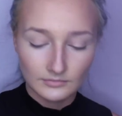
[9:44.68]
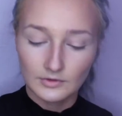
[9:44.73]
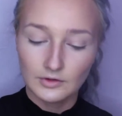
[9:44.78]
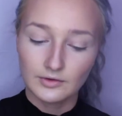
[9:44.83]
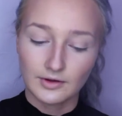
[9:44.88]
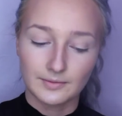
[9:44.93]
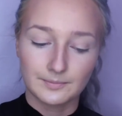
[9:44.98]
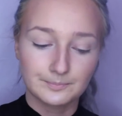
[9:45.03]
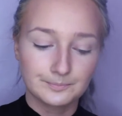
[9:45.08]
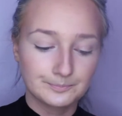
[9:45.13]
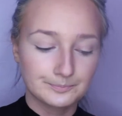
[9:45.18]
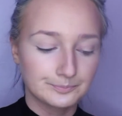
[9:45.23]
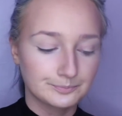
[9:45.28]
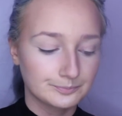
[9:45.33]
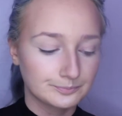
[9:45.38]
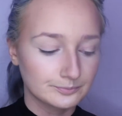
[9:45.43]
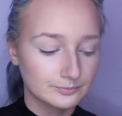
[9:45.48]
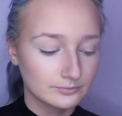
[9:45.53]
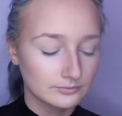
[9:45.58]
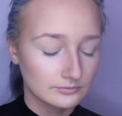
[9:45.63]
Okay.
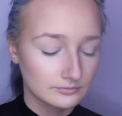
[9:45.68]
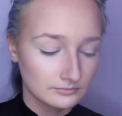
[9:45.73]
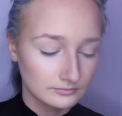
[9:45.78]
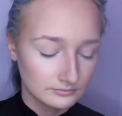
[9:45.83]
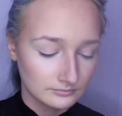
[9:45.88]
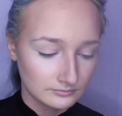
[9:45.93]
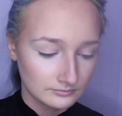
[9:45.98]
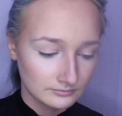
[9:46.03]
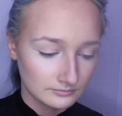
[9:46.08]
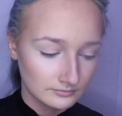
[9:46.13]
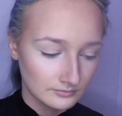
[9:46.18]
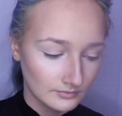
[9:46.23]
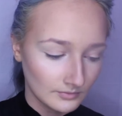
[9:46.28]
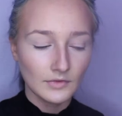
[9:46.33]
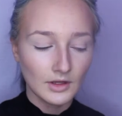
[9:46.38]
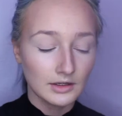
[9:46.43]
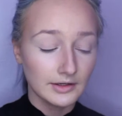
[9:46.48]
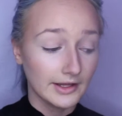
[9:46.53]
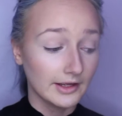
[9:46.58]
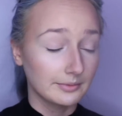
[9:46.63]

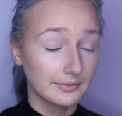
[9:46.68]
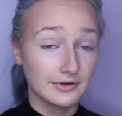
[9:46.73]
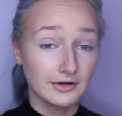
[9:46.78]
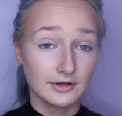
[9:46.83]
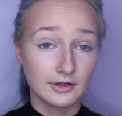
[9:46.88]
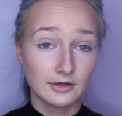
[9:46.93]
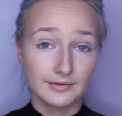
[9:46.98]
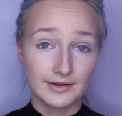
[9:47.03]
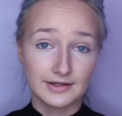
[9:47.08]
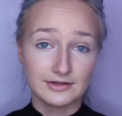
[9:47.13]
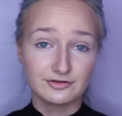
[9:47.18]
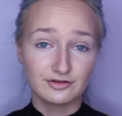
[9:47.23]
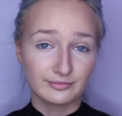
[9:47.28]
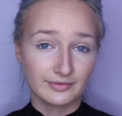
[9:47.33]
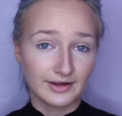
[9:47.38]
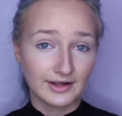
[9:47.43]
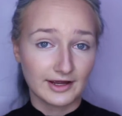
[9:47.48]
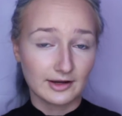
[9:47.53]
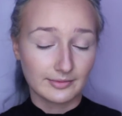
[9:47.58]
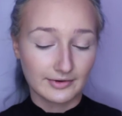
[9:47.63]
Now I'm going to go ahead and do
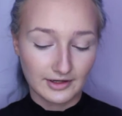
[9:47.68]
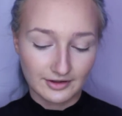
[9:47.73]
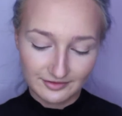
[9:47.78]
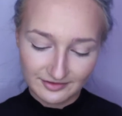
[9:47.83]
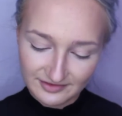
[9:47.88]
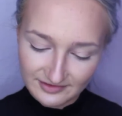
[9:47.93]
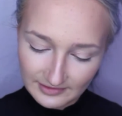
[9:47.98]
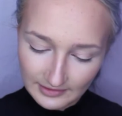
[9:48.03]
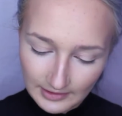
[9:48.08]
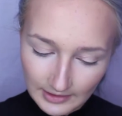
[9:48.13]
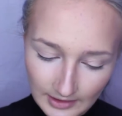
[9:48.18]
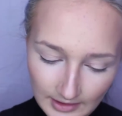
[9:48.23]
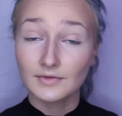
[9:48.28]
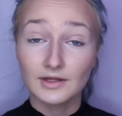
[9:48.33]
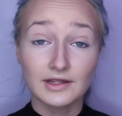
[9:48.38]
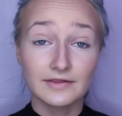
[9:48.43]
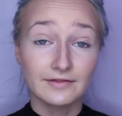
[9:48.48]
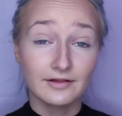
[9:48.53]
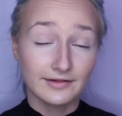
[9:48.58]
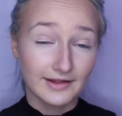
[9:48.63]
my eyebrows.
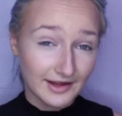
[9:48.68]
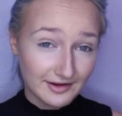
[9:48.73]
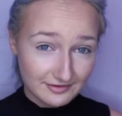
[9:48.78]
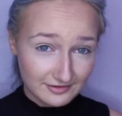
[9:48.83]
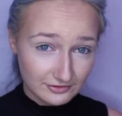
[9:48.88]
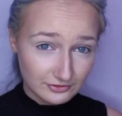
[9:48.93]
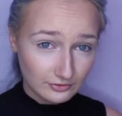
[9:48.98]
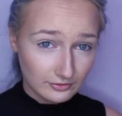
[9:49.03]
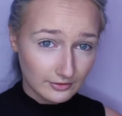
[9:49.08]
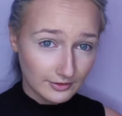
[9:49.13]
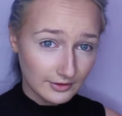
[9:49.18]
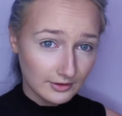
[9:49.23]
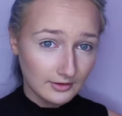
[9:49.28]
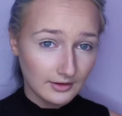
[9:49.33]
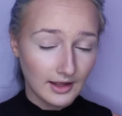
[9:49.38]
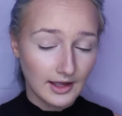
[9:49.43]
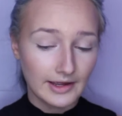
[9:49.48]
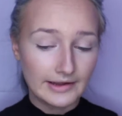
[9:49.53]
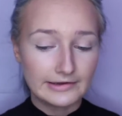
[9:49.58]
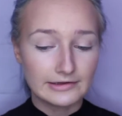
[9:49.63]
In the last
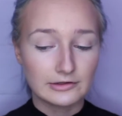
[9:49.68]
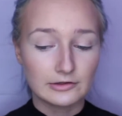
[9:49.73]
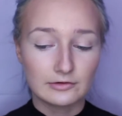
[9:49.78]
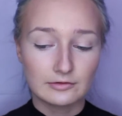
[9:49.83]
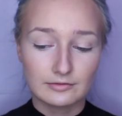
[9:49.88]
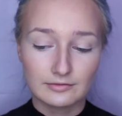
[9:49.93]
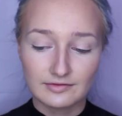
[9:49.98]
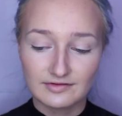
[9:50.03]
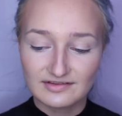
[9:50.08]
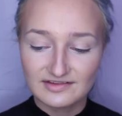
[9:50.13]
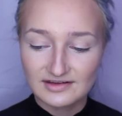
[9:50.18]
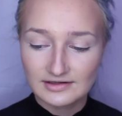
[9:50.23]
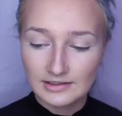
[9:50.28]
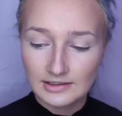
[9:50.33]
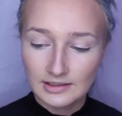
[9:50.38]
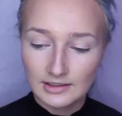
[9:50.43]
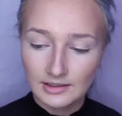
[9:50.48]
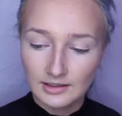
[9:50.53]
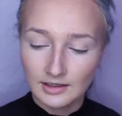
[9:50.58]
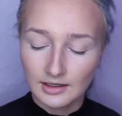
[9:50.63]
tutorial I used
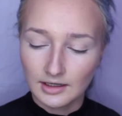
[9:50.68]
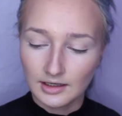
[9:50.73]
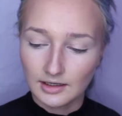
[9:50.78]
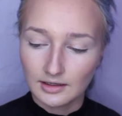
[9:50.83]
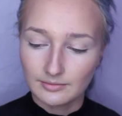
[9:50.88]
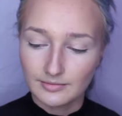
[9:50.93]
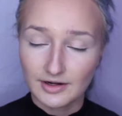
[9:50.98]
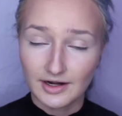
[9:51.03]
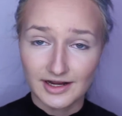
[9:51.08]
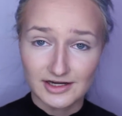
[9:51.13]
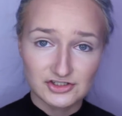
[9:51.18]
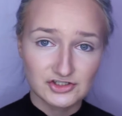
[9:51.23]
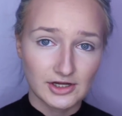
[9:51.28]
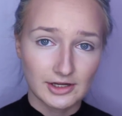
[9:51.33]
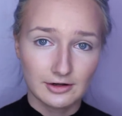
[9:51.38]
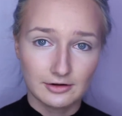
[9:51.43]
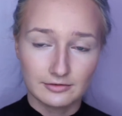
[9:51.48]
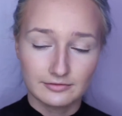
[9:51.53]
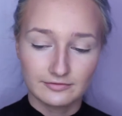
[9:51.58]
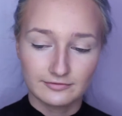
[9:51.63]
an
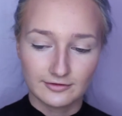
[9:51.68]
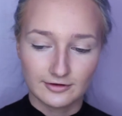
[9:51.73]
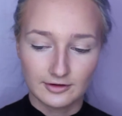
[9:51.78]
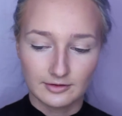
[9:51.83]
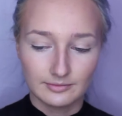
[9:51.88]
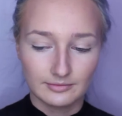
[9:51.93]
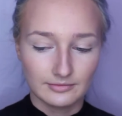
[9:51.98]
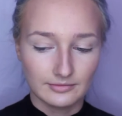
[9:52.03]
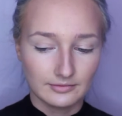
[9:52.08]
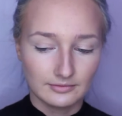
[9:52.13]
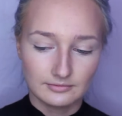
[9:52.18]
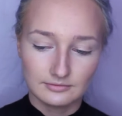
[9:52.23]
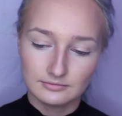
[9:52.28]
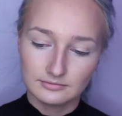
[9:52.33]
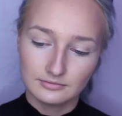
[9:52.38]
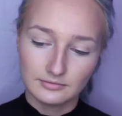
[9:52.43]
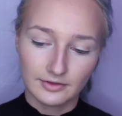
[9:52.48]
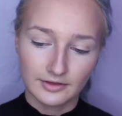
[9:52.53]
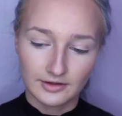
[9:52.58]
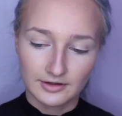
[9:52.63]
eyeshadow from
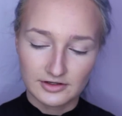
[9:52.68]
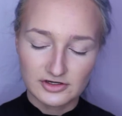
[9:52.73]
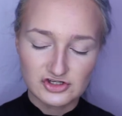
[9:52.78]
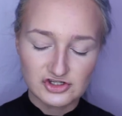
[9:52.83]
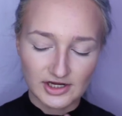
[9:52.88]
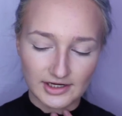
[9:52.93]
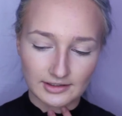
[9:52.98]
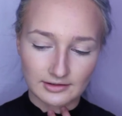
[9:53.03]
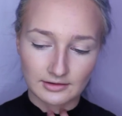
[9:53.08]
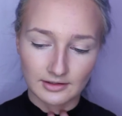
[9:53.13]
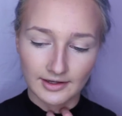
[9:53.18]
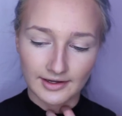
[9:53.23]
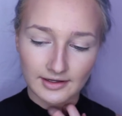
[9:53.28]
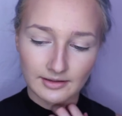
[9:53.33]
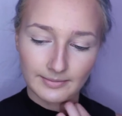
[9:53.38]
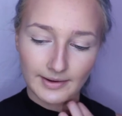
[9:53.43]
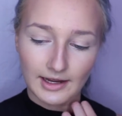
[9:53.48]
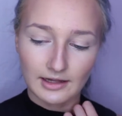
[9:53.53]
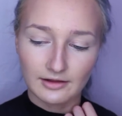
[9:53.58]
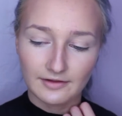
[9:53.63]
the Shade and
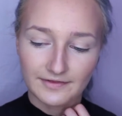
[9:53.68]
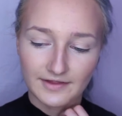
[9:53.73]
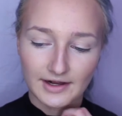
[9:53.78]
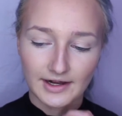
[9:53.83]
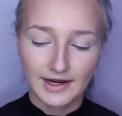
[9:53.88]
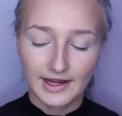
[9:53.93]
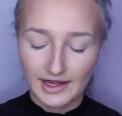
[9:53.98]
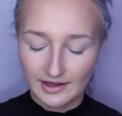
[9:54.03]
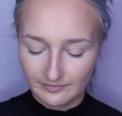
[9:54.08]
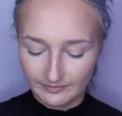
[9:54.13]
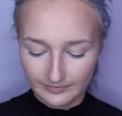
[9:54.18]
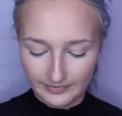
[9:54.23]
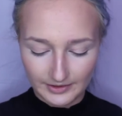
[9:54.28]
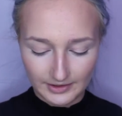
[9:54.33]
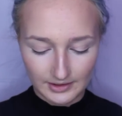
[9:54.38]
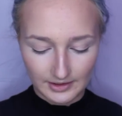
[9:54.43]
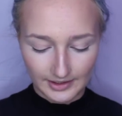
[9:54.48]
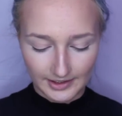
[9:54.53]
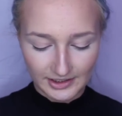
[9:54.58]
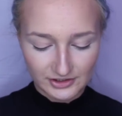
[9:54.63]
Light palette that I have, but
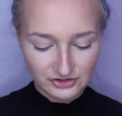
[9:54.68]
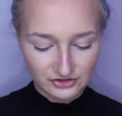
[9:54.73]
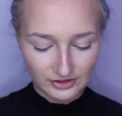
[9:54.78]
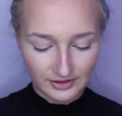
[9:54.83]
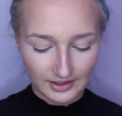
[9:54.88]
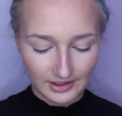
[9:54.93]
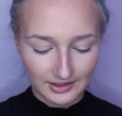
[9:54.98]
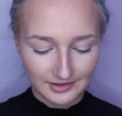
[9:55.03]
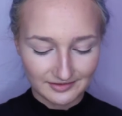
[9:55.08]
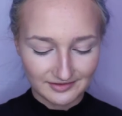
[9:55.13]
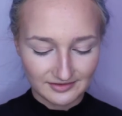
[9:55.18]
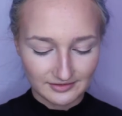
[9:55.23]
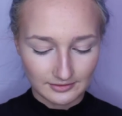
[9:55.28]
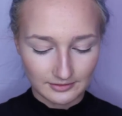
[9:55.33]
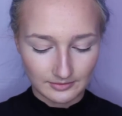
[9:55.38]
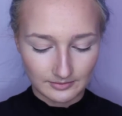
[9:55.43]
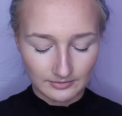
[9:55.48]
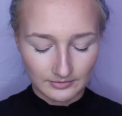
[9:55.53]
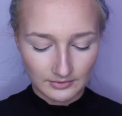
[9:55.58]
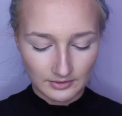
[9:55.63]
I actually got
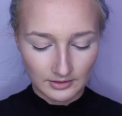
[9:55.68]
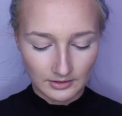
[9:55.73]
some